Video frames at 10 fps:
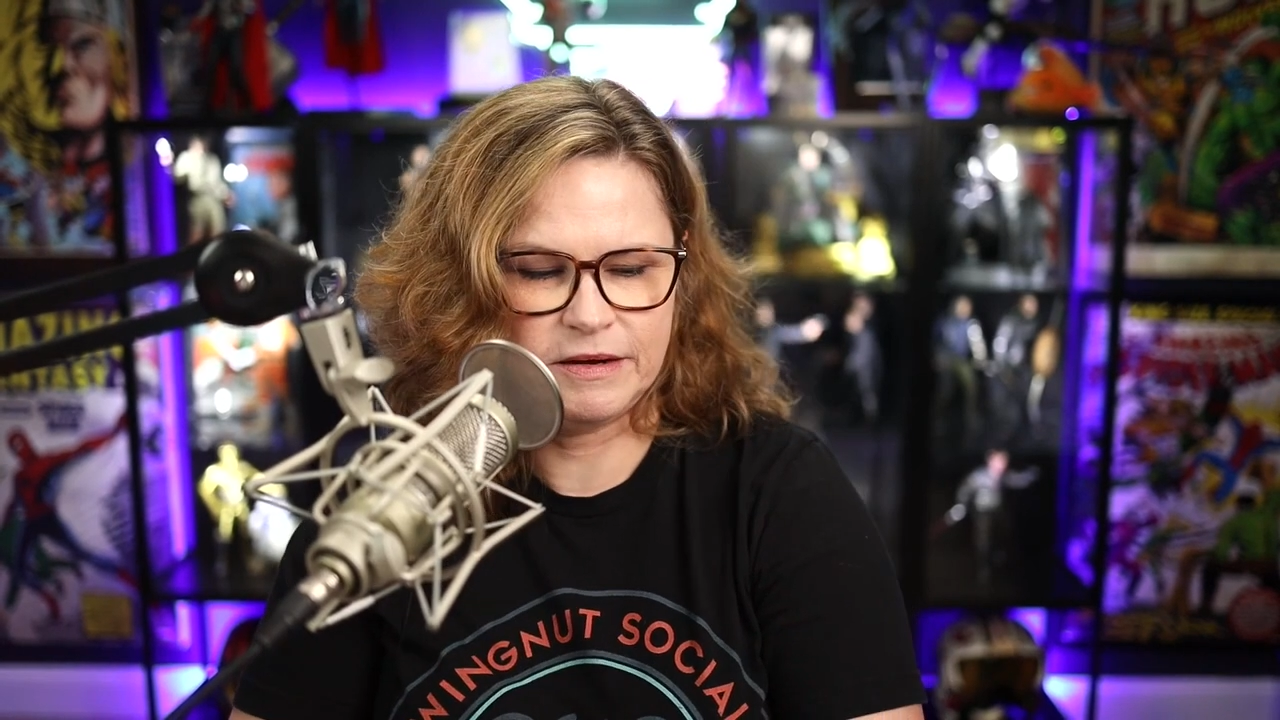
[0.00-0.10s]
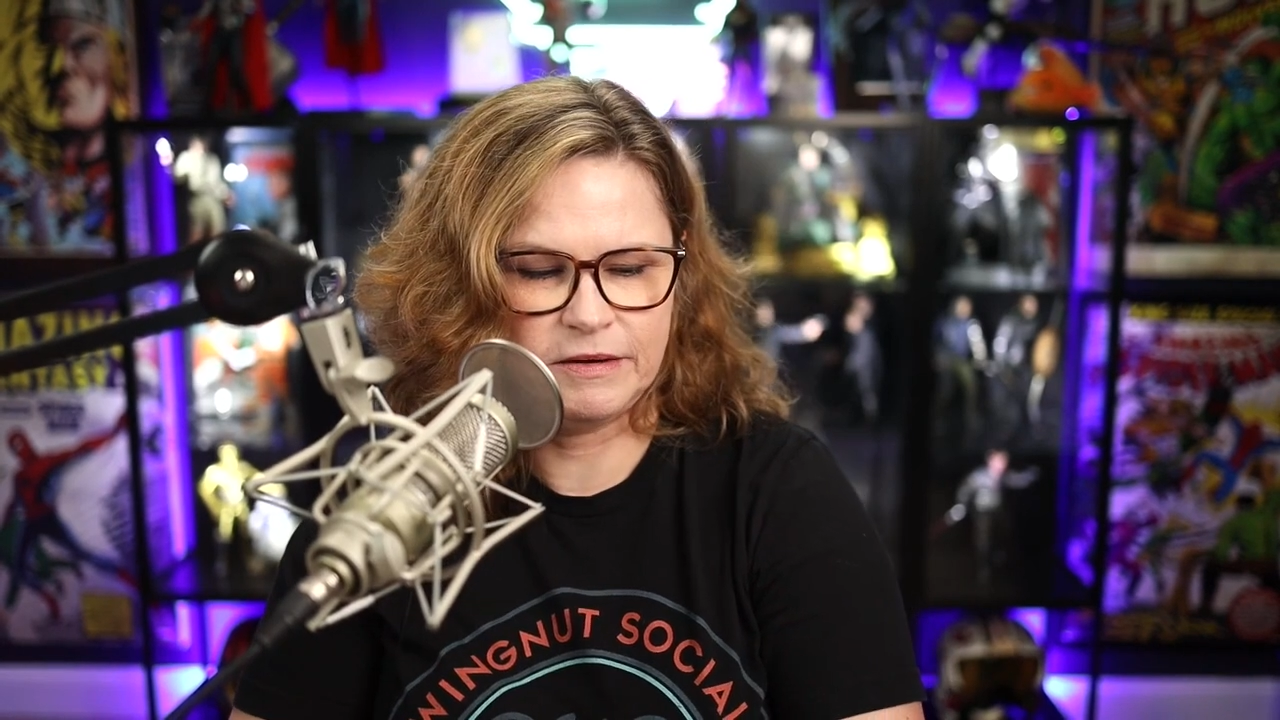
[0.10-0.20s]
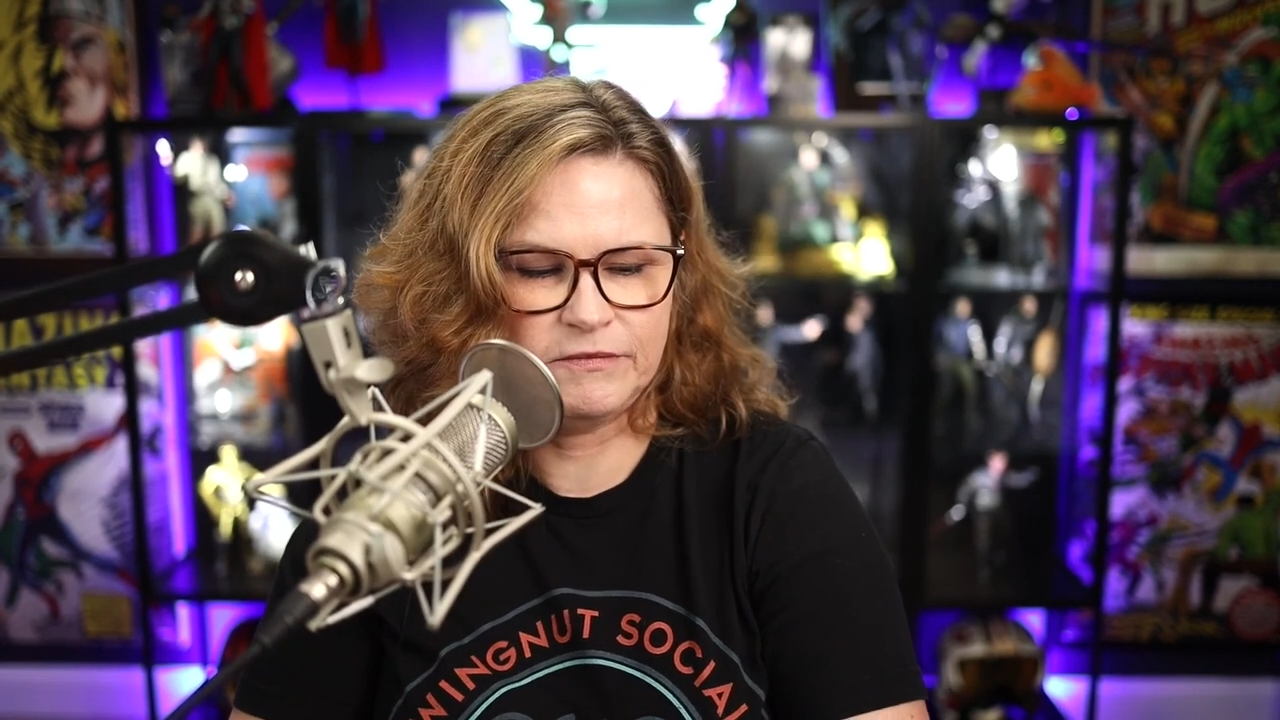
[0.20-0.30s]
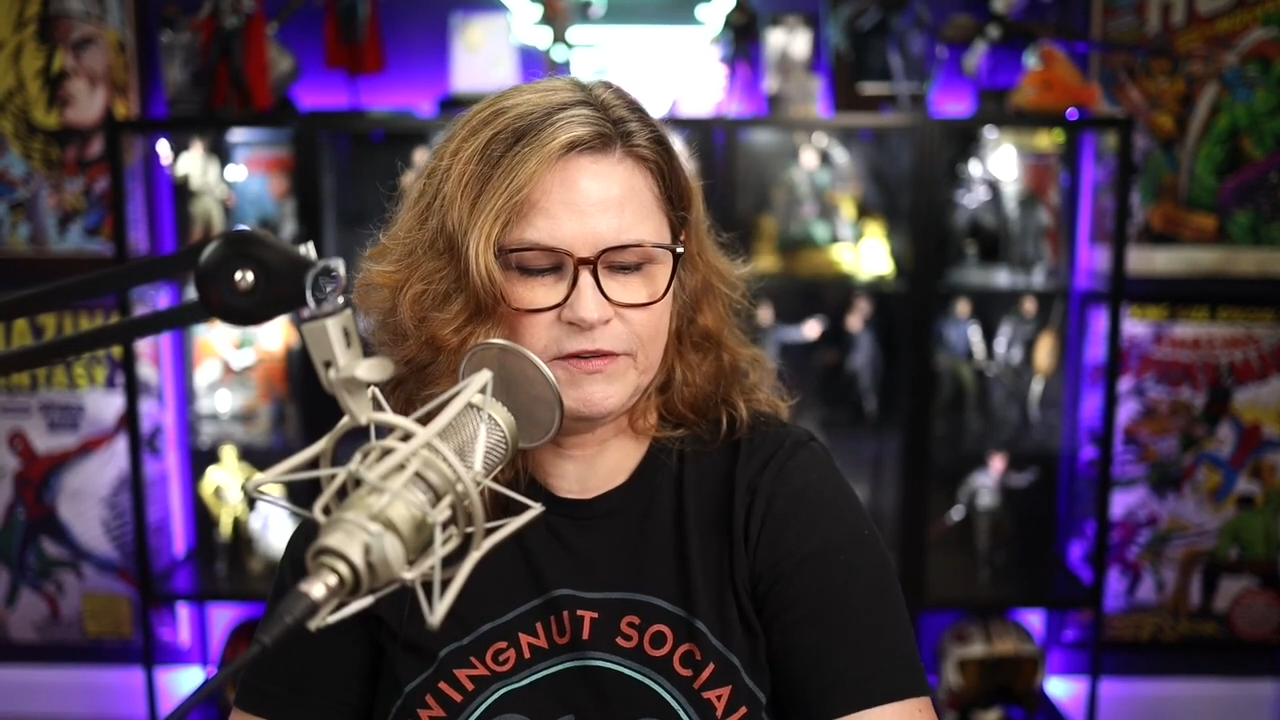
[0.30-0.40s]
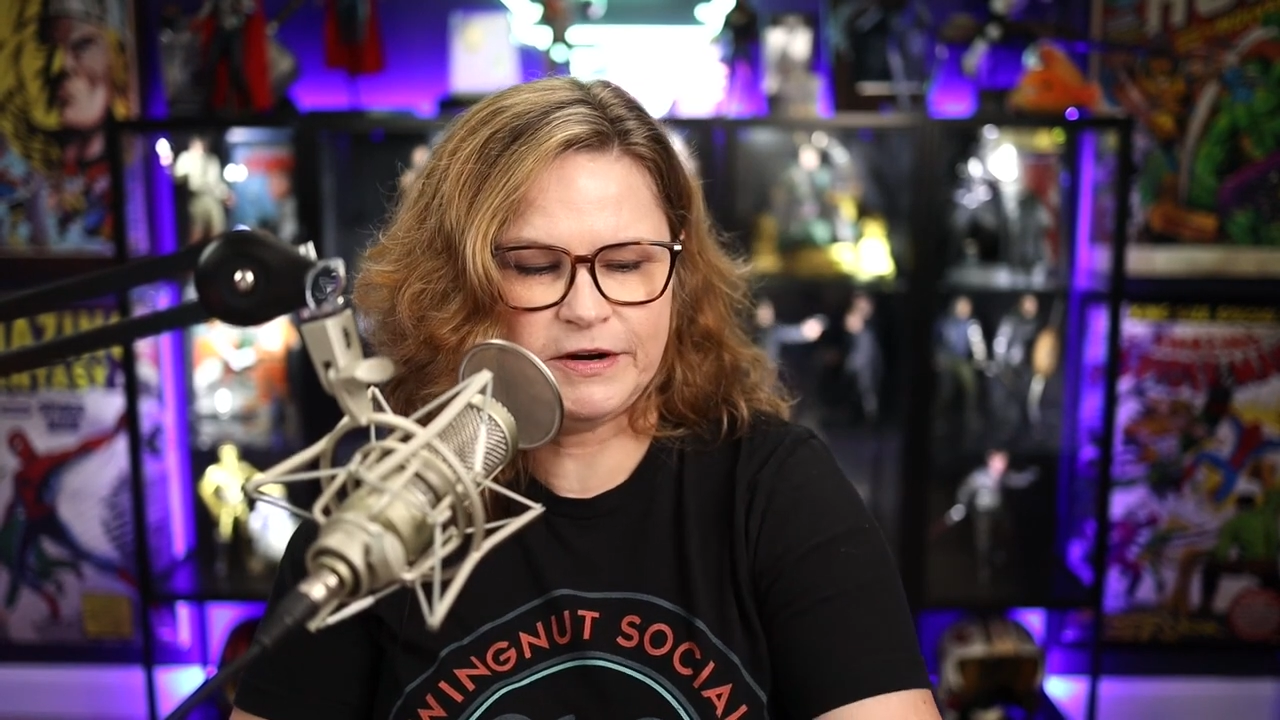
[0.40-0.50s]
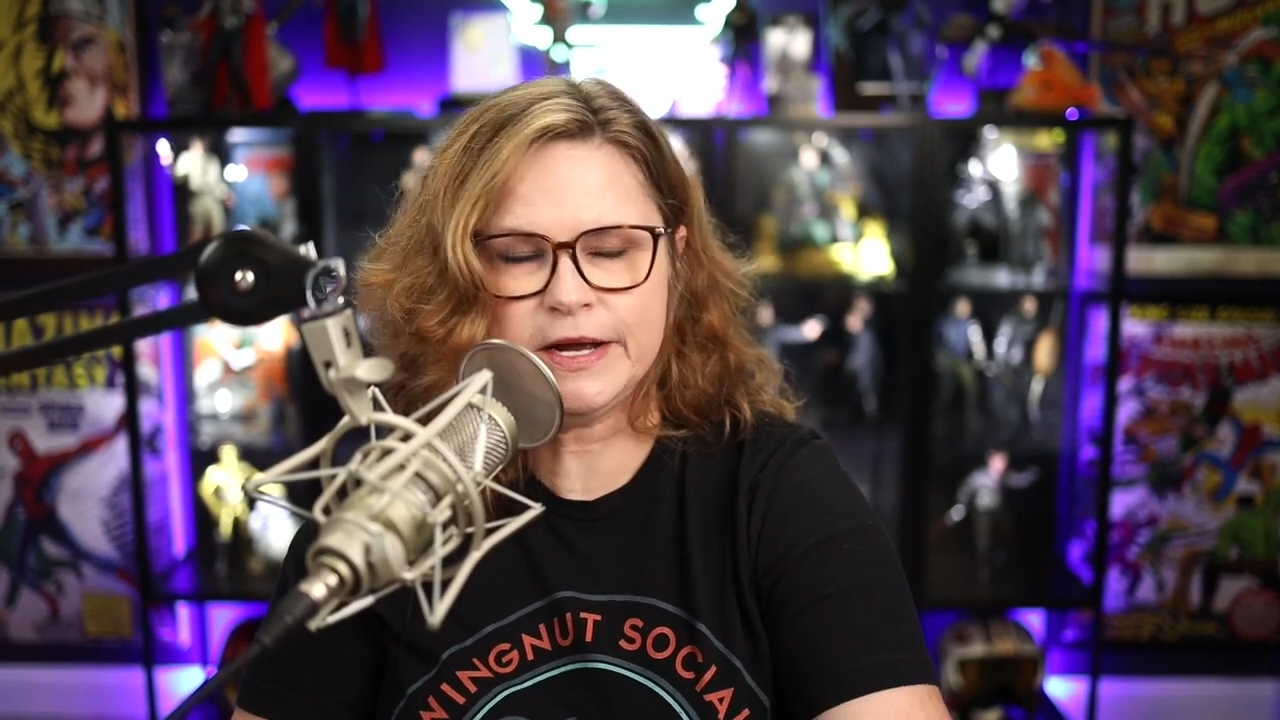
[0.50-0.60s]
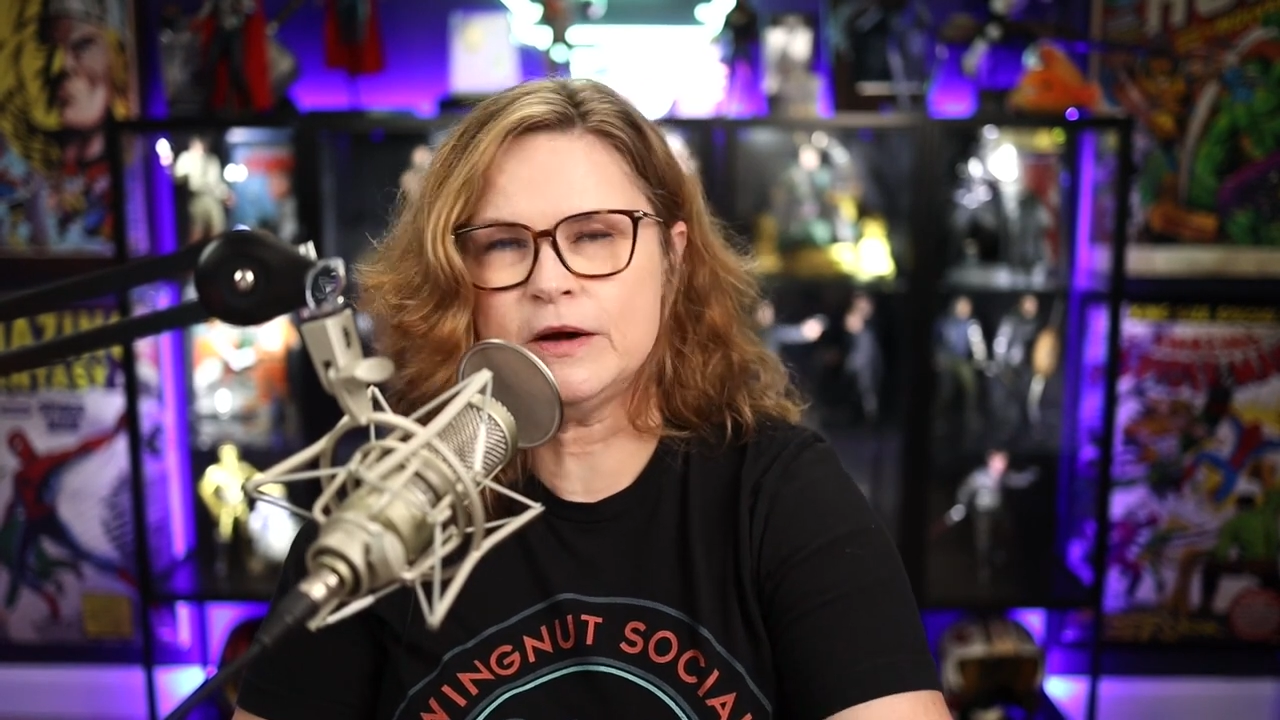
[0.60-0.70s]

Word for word: our very